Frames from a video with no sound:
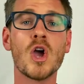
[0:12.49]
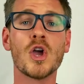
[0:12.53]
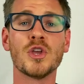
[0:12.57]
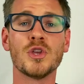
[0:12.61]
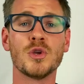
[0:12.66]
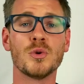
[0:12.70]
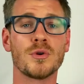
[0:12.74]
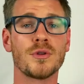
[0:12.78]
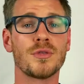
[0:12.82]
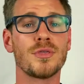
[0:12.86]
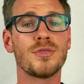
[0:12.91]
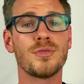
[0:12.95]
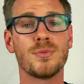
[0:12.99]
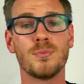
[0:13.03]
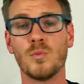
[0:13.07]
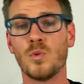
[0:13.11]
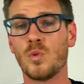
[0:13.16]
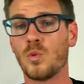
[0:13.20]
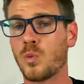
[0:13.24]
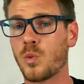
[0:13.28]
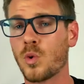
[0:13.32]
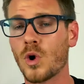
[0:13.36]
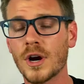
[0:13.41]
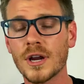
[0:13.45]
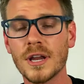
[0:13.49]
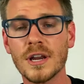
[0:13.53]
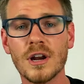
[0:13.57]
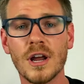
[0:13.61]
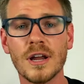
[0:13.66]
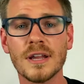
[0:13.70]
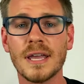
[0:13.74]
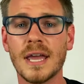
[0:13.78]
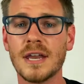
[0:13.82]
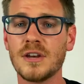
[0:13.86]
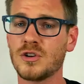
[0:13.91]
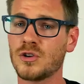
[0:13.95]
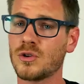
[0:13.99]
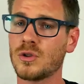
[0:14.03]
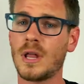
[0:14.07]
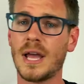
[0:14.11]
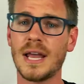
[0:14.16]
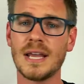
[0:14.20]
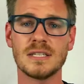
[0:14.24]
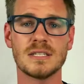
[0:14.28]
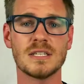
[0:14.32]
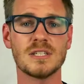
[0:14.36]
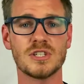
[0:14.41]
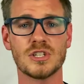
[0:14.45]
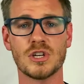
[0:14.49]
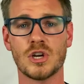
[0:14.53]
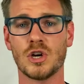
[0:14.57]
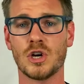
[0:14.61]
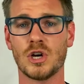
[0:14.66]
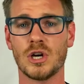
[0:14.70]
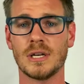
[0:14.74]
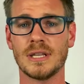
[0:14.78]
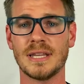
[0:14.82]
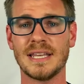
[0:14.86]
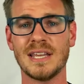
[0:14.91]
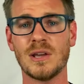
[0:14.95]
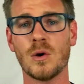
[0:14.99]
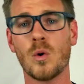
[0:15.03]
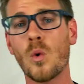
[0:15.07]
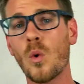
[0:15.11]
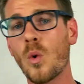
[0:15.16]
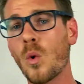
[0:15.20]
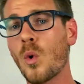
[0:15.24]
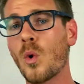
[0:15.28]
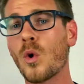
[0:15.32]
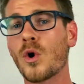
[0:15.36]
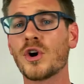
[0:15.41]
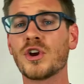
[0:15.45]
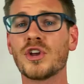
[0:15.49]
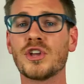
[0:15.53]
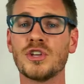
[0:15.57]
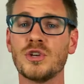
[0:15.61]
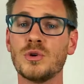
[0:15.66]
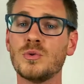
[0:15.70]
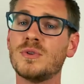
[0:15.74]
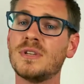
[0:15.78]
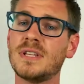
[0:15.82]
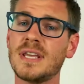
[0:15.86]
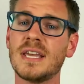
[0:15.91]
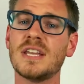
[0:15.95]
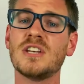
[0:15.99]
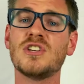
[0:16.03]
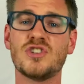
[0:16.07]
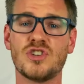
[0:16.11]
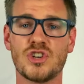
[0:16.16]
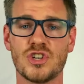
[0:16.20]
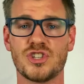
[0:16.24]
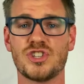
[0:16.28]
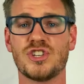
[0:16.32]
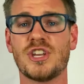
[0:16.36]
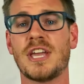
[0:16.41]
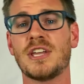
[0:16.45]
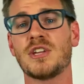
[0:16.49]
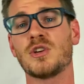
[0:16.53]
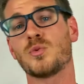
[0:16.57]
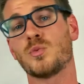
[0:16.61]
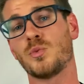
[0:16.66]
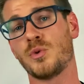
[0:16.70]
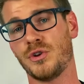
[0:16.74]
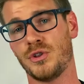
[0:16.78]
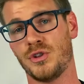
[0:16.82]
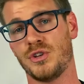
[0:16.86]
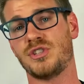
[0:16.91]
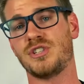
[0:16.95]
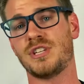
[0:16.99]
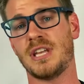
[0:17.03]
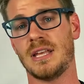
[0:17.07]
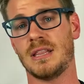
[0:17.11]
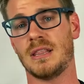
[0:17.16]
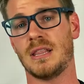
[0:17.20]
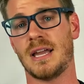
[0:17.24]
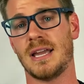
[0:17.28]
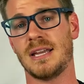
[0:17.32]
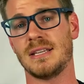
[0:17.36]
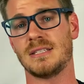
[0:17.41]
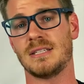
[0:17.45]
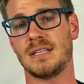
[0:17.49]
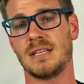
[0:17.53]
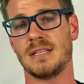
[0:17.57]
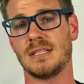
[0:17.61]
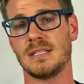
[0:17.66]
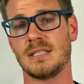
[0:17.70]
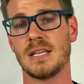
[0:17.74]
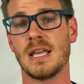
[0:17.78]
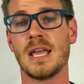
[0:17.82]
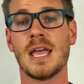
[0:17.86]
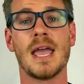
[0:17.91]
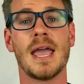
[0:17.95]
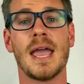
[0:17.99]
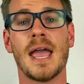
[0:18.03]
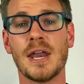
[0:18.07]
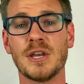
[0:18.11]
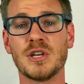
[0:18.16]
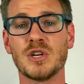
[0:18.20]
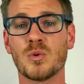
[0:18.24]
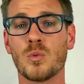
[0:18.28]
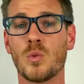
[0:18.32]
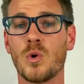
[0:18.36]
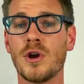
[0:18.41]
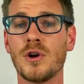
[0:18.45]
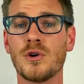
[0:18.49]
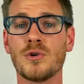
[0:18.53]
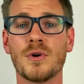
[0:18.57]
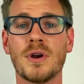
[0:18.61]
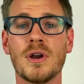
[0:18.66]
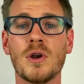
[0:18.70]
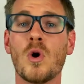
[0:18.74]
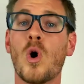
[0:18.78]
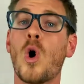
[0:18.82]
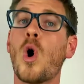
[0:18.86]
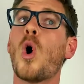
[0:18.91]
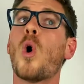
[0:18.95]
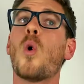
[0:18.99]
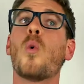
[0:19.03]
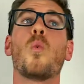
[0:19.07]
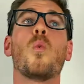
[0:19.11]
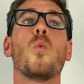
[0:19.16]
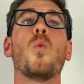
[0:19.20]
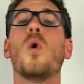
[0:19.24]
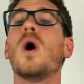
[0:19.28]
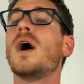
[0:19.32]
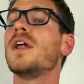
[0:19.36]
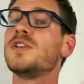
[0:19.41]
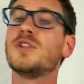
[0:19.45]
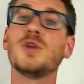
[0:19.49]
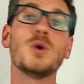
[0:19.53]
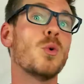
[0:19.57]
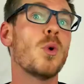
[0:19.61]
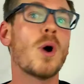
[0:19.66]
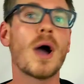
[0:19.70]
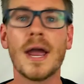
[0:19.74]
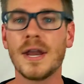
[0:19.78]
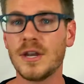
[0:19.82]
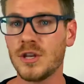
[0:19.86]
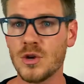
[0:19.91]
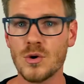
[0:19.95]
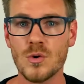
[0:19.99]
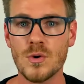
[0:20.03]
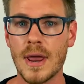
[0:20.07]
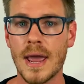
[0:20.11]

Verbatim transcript: you're working on getting your license currently, or you did just get your real estate license and you're wondering, what do I do